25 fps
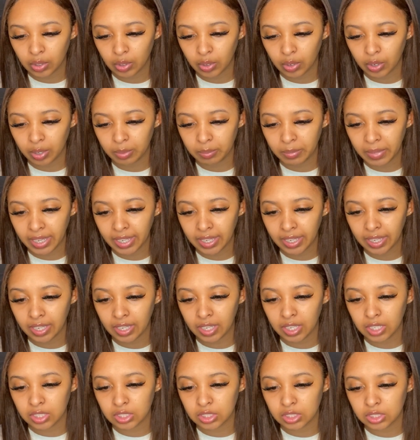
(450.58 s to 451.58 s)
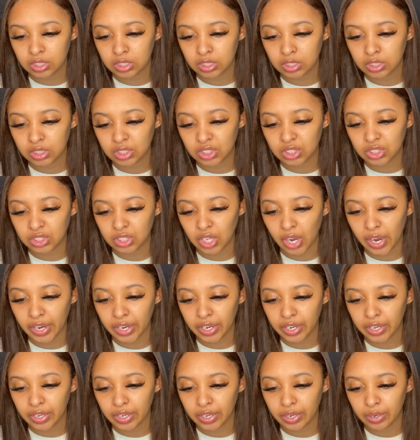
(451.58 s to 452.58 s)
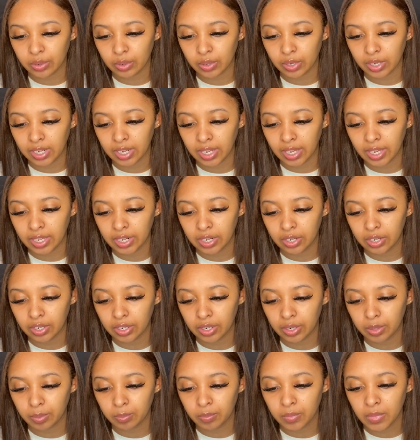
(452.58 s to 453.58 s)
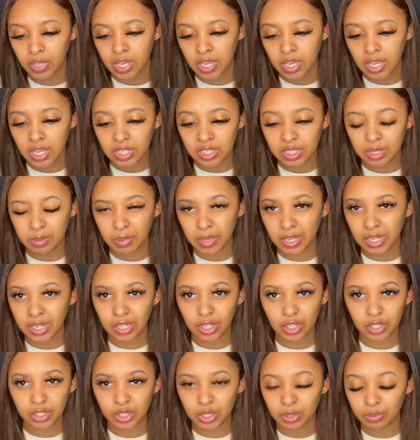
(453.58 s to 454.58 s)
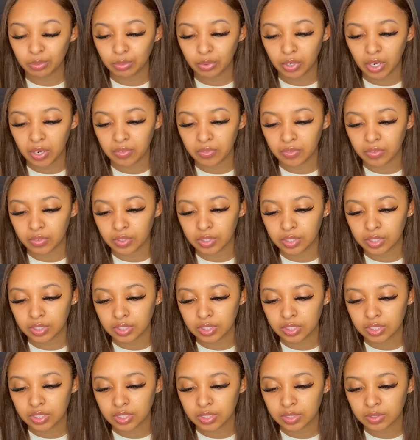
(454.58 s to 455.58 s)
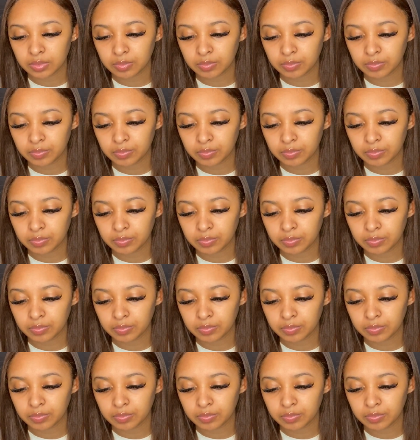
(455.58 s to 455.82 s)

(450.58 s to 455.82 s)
or make it darker or lighter depending on your preference,